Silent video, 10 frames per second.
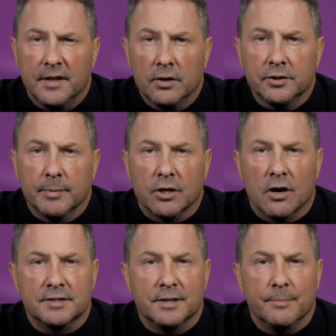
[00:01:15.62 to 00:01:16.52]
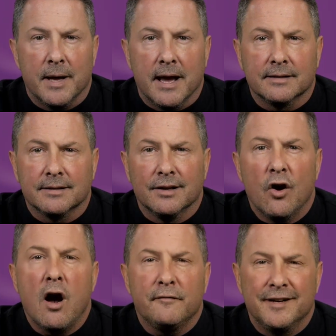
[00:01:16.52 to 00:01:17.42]
The ultimate cost impact
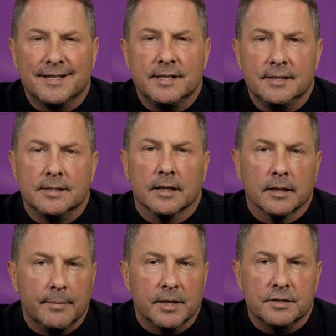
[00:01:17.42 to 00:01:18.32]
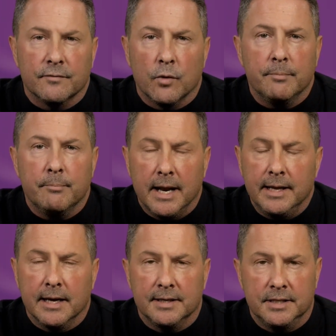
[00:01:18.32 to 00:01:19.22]
often exceeds the limits of what
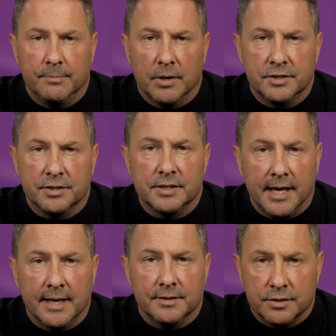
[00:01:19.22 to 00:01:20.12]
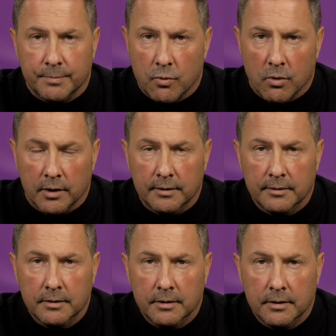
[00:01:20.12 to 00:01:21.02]
many IT budgets can support.
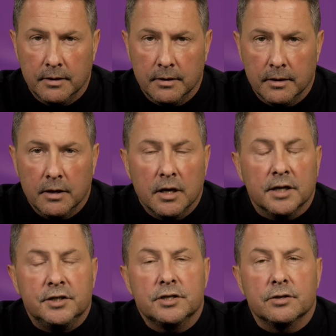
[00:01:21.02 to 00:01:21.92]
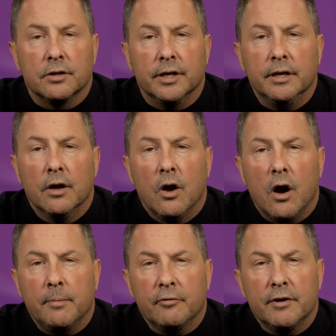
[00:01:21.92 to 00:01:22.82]
Additionally,
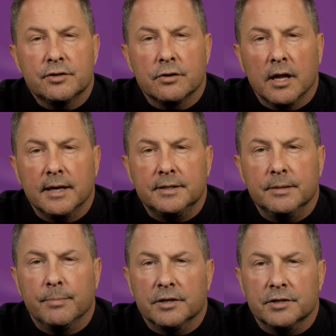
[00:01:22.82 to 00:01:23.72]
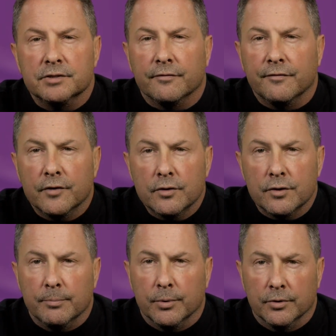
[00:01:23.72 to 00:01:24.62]
operational IT budgets are
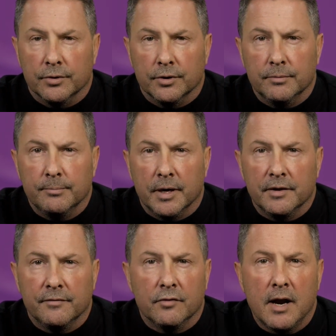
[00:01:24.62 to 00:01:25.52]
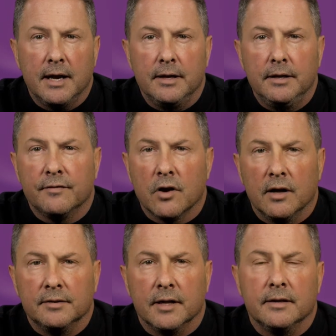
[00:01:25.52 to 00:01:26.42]
further burdened by the variety of
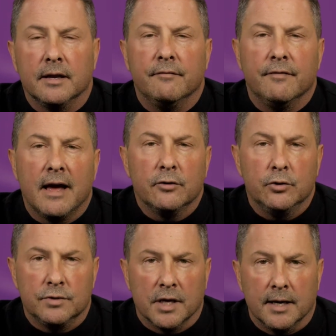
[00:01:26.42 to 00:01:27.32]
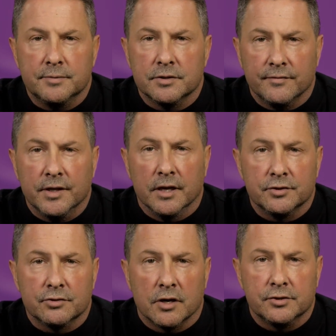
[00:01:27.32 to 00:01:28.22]
content and value types of the
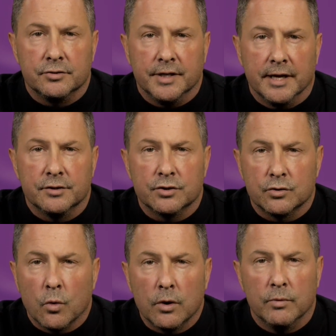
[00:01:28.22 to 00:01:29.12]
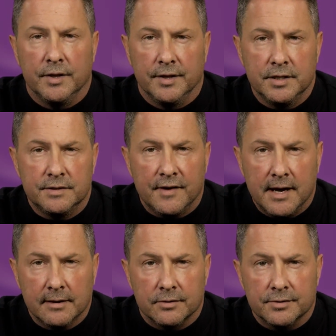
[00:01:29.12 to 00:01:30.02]
unstructured data stored within these
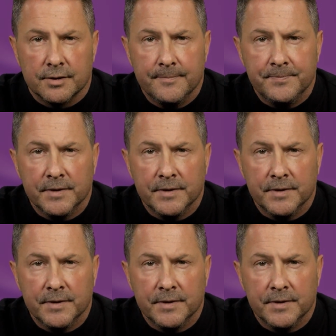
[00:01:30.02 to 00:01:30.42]
filers.